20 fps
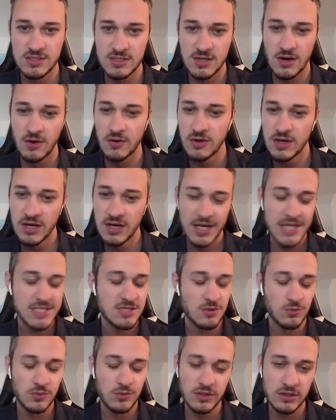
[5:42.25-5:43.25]
So
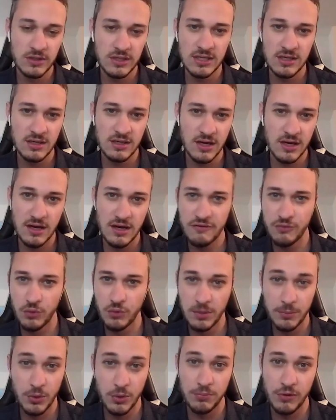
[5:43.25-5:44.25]
it's a really
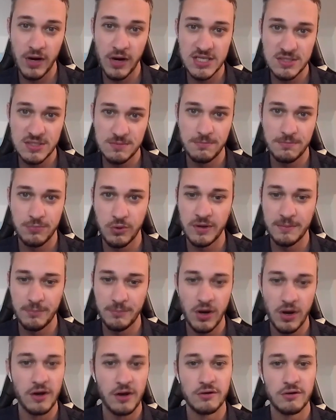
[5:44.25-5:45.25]
affordable price point
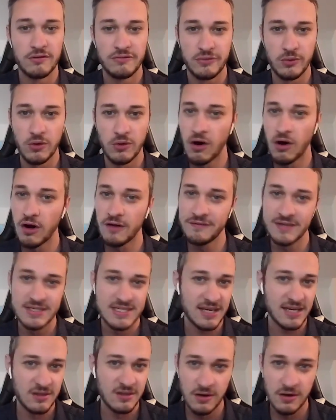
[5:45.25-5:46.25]
putter for all the
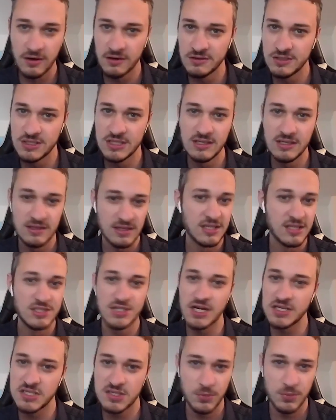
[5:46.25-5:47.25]
technology, the
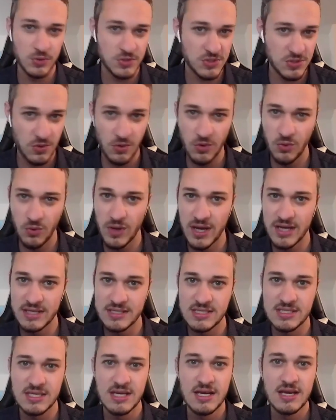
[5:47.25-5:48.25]
adjustable sole
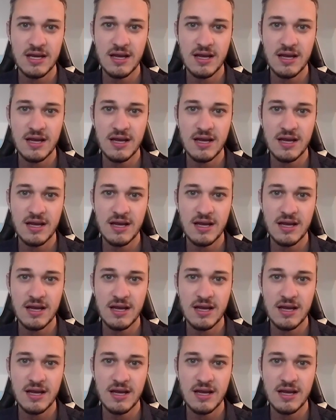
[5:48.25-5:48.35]
weights,